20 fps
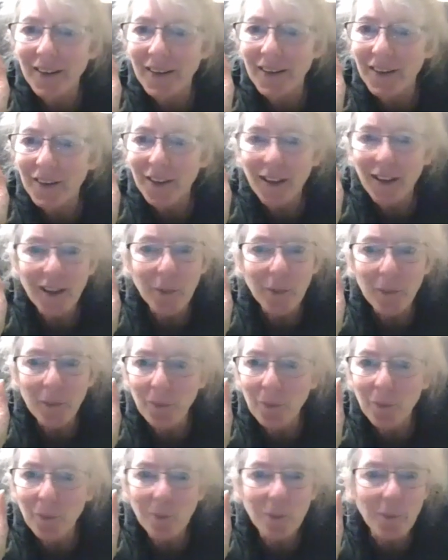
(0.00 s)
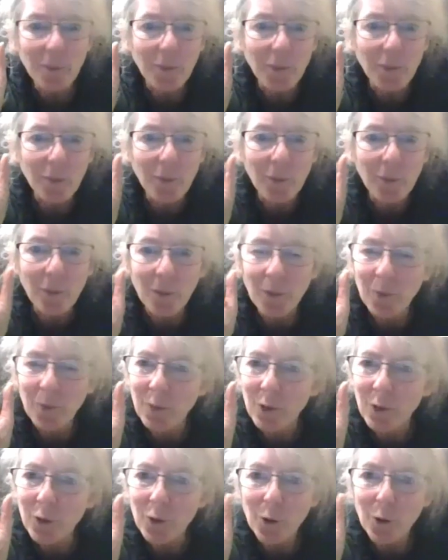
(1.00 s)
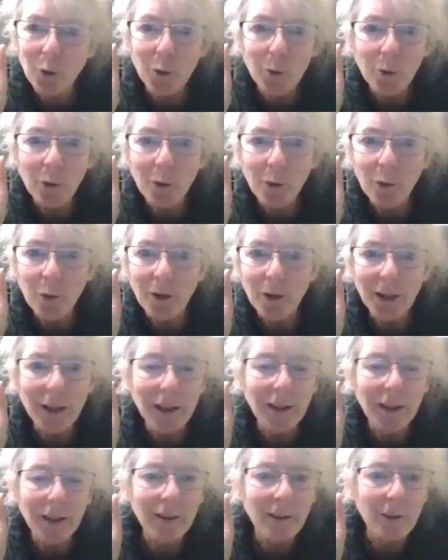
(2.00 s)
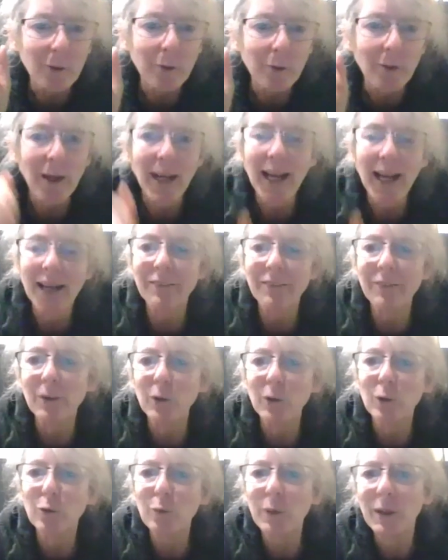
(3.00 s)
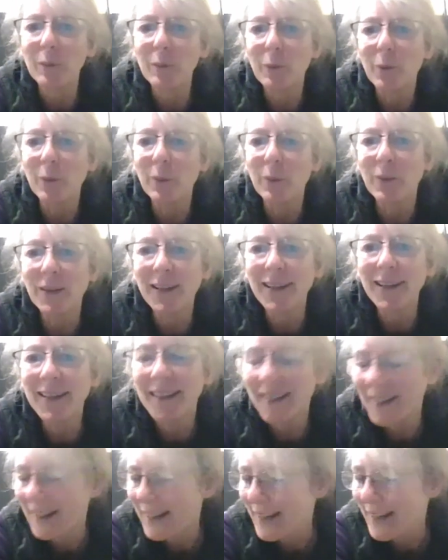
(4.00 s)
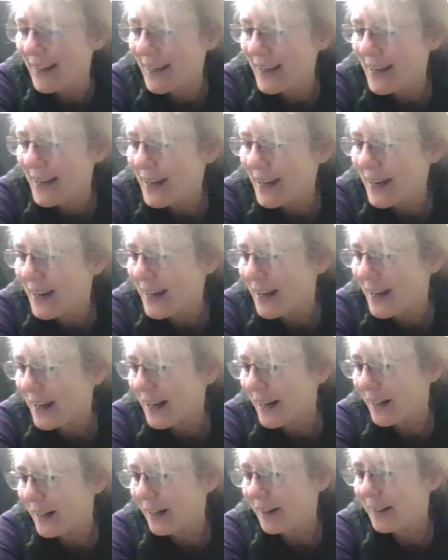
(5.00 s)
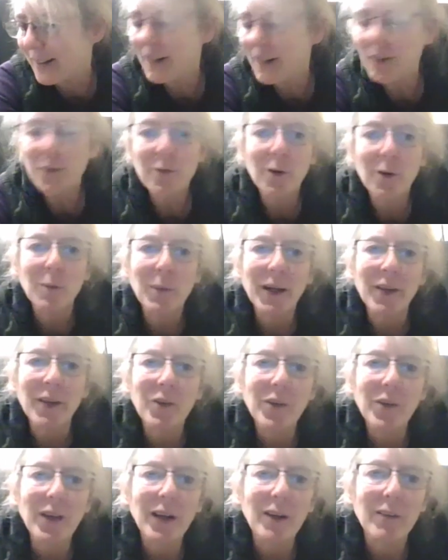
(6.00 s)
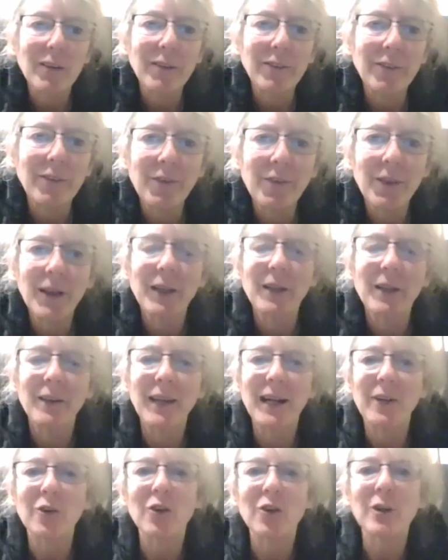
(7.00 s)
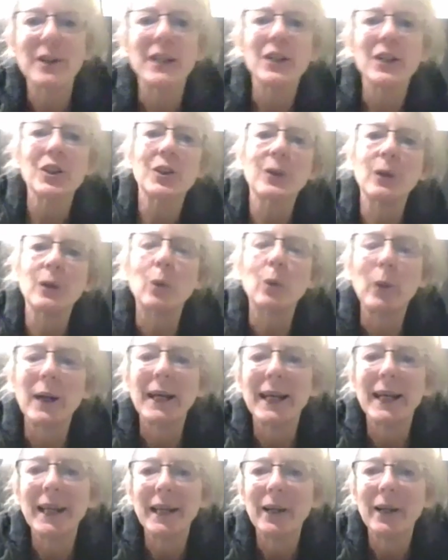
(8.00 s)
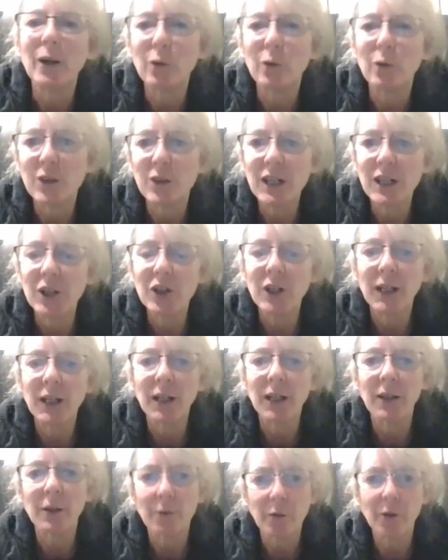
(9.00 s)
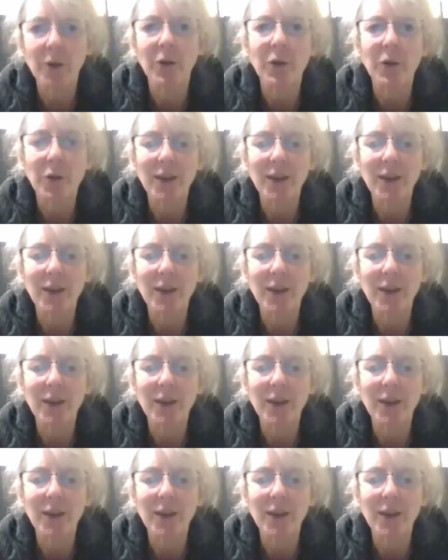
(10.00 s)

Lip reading: Yeah, 2 or 3, a handful of people. And at least for myself, that traditional way of teaching it, of just